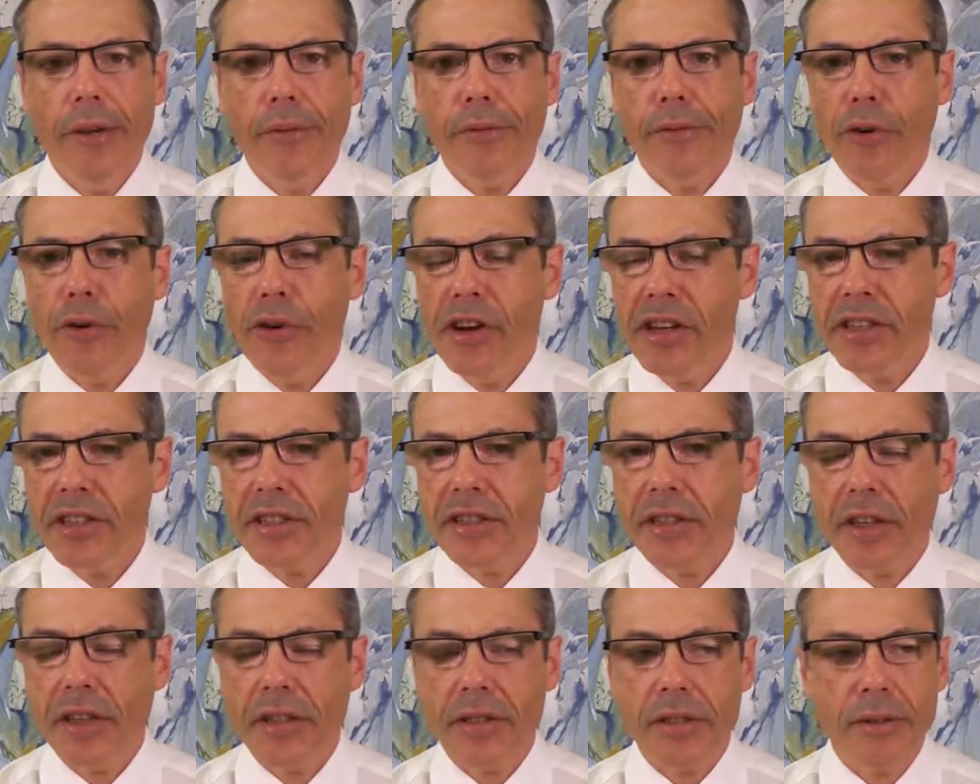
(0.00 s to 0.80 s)
For
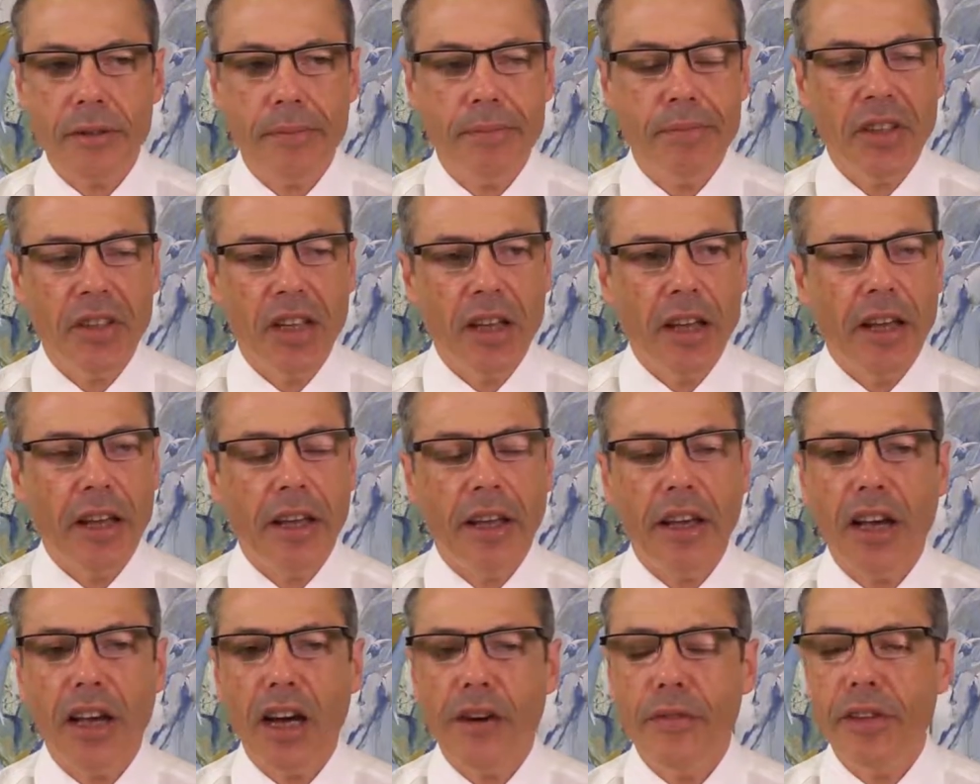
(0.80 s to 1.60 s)
instance, it
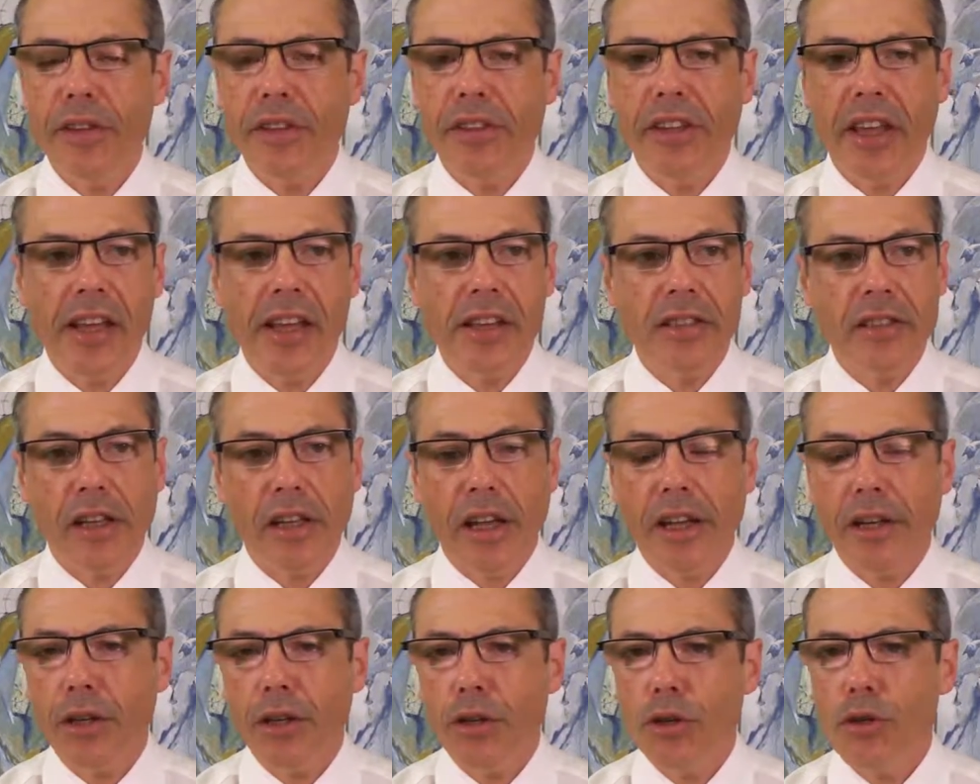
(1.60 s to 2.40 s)
can cover things
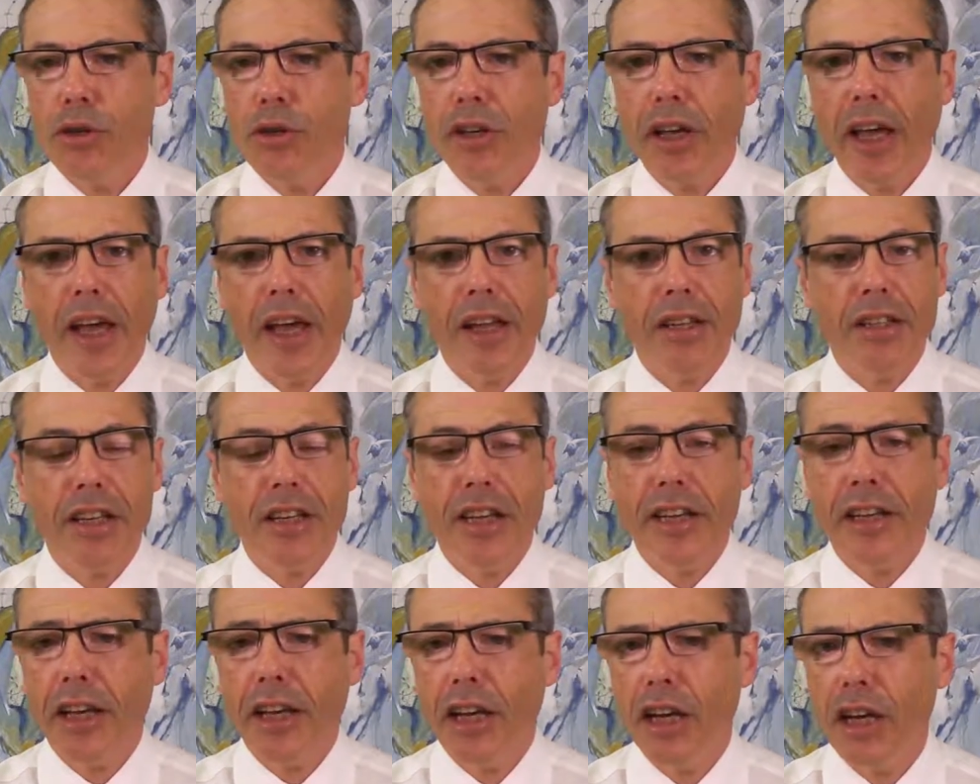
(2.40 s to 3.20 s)
like you can't
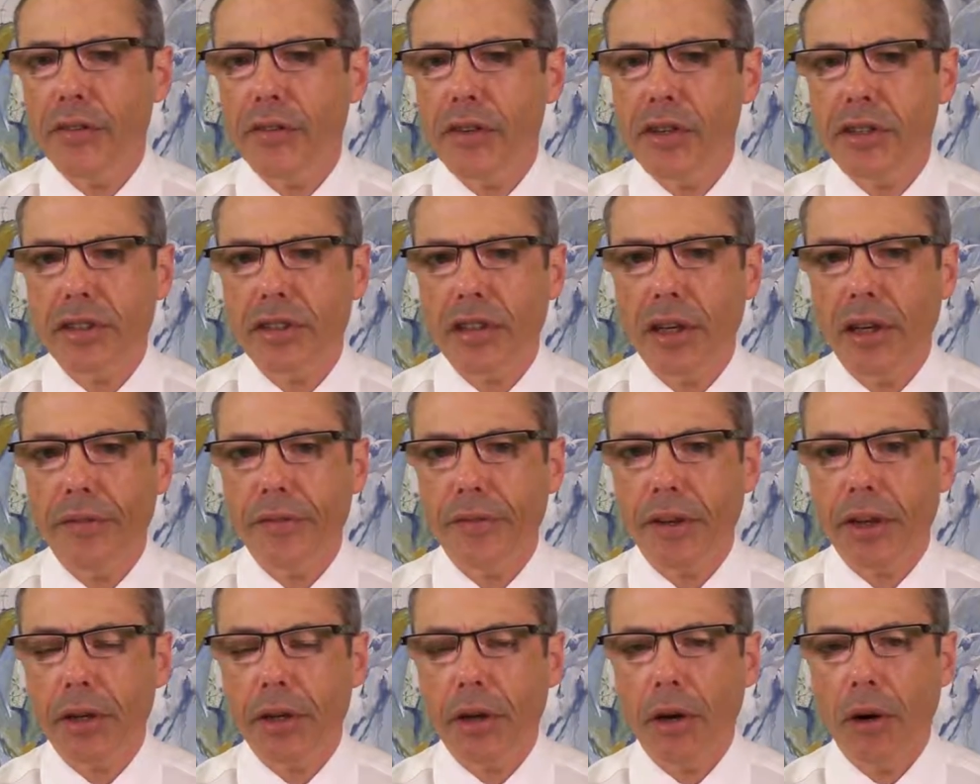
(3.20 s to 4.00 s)
take care of
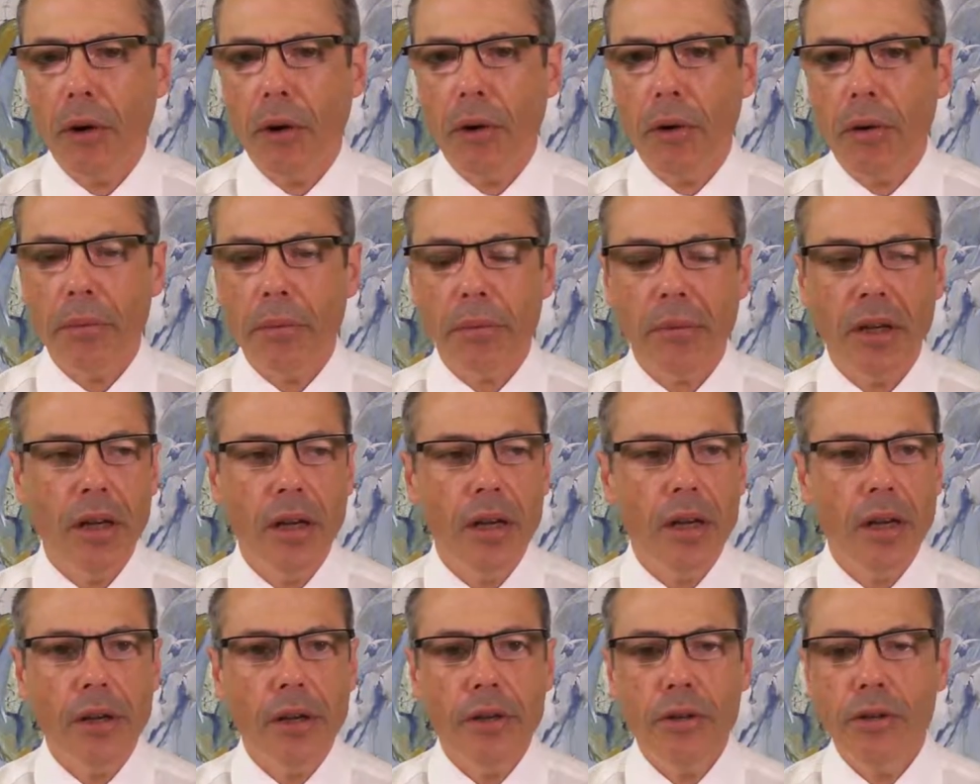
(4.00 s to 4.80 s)
yourself at home,
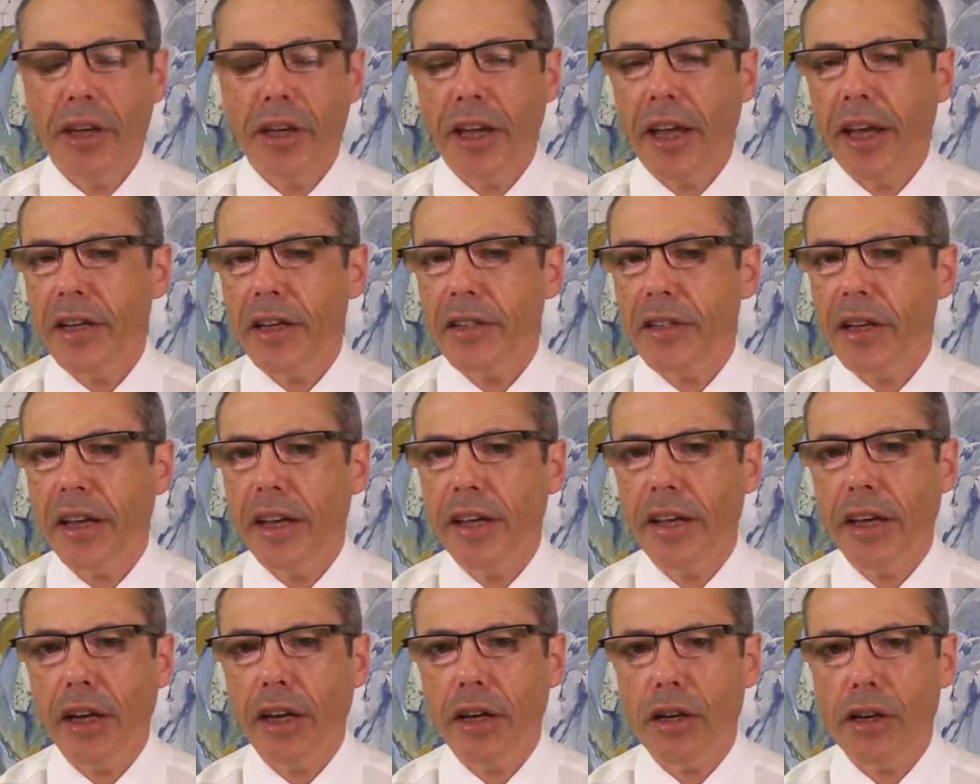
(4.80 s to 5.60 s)
you can't
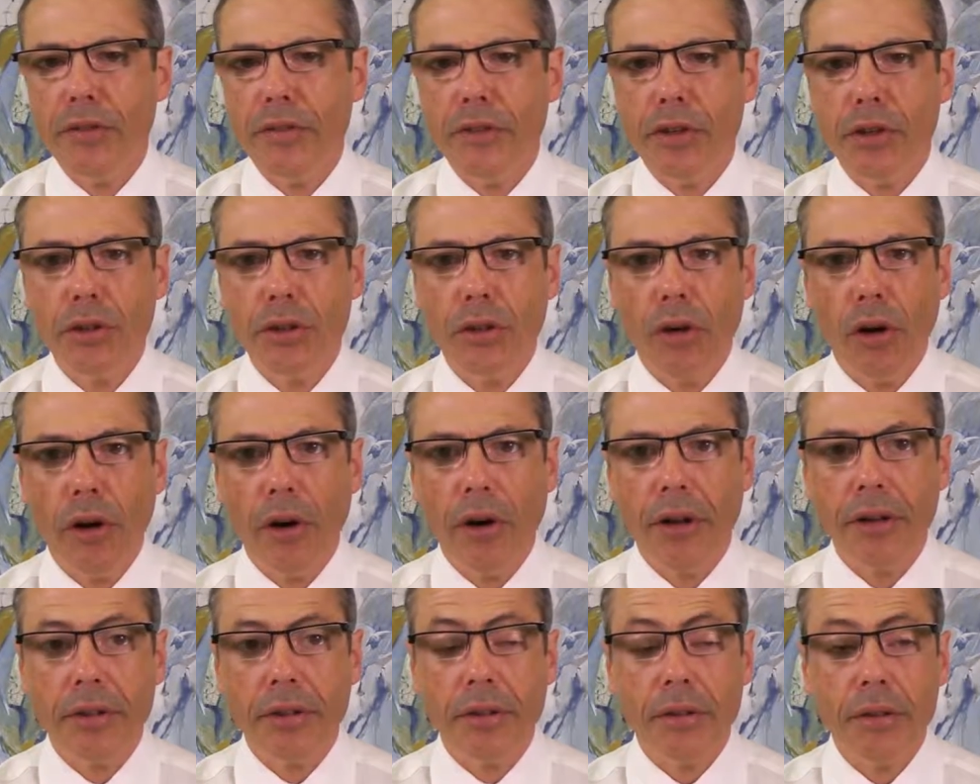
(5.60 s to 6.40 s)
take care of your
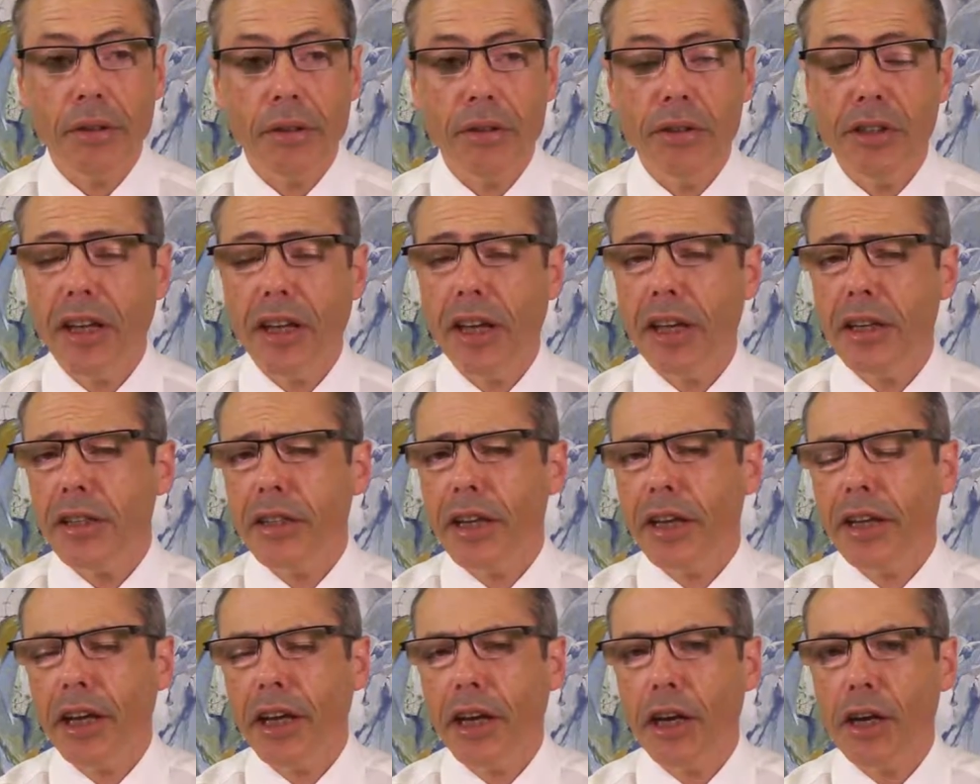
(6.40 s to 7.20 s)
garden, you can't
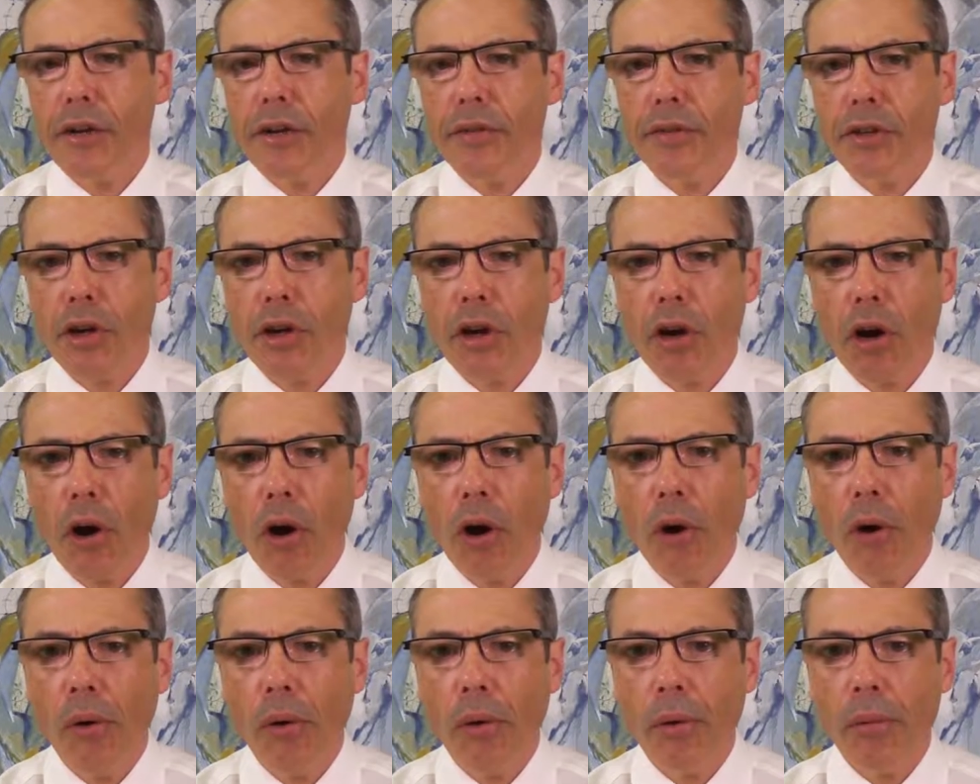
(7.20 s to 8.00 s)
take care of your
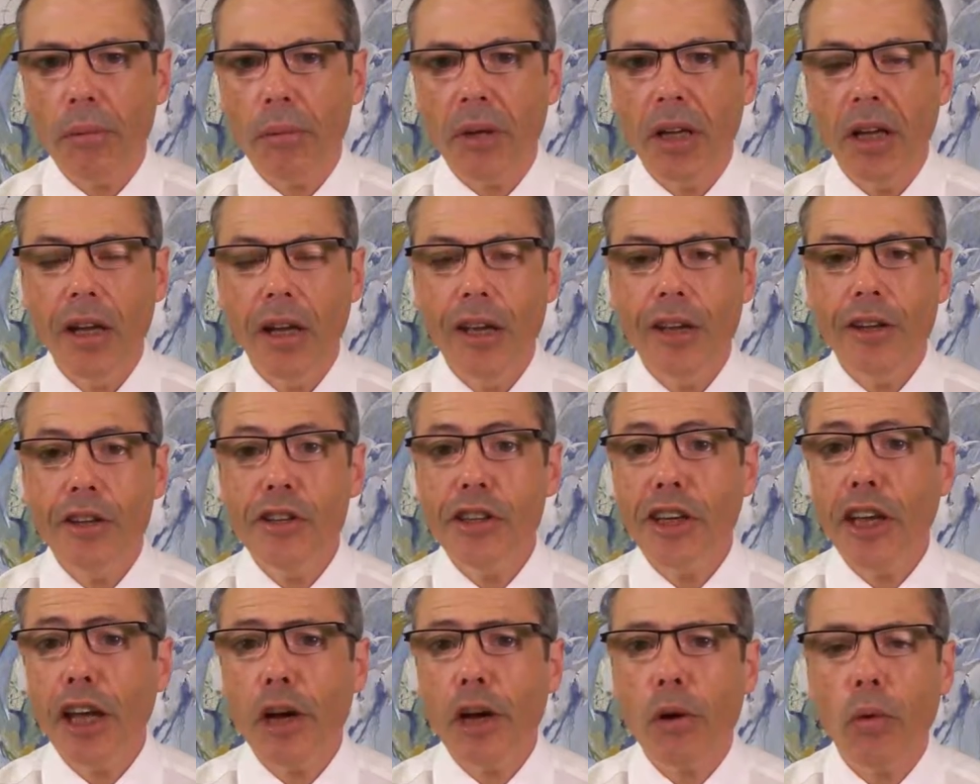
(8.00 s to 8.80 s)
home,
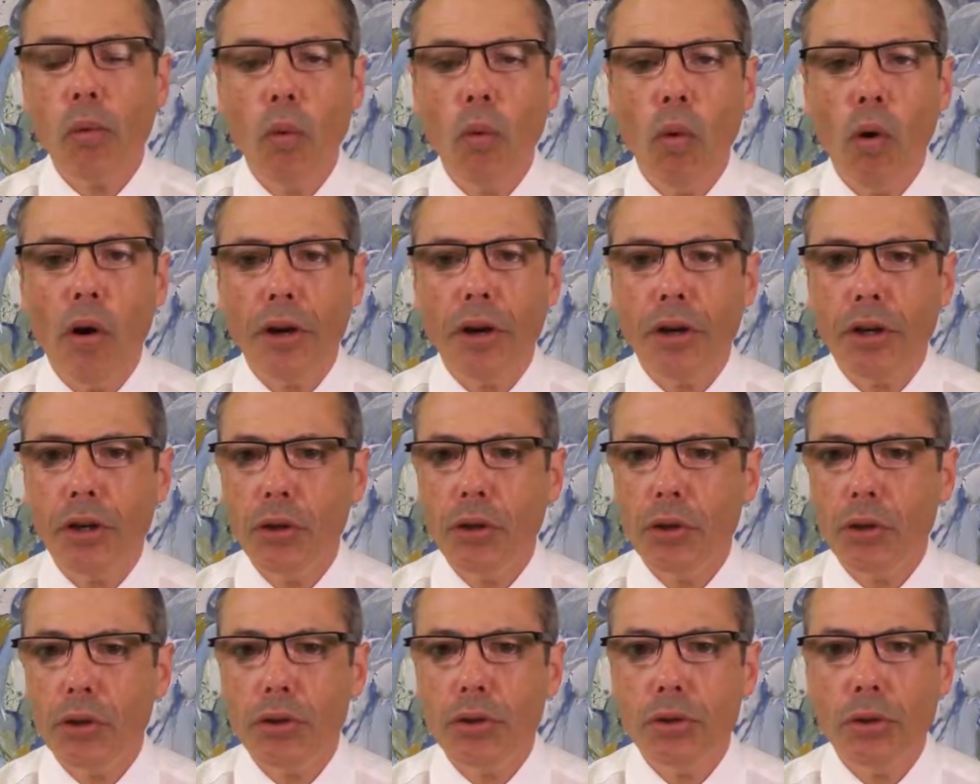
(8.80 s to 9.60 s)
you can't walk
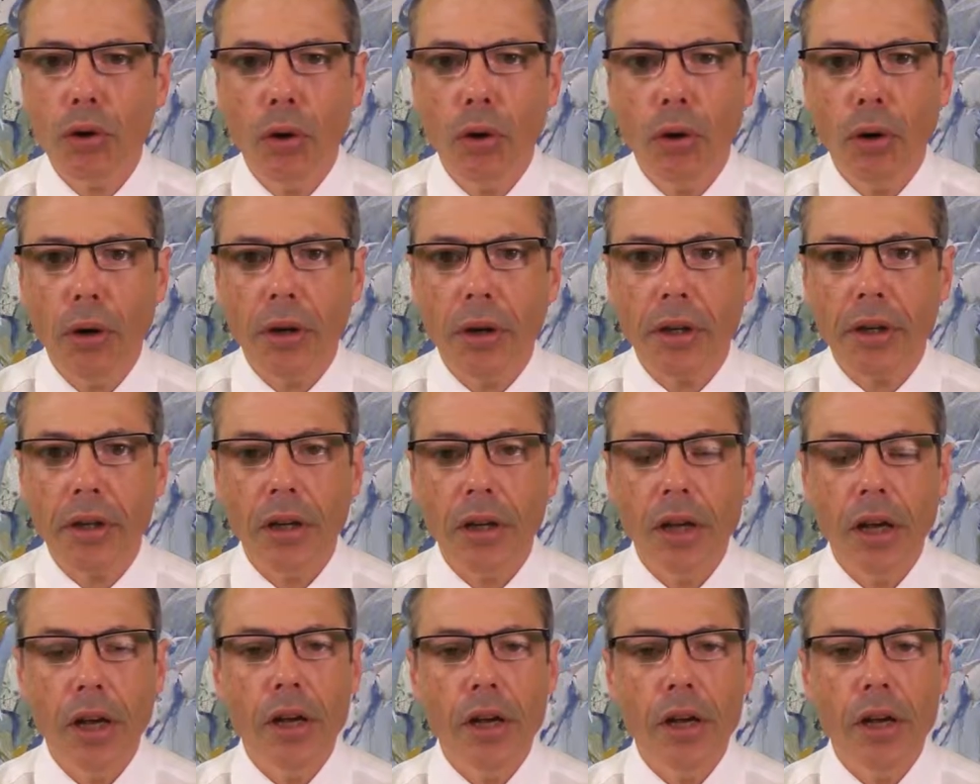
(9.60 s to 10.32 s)
your dog,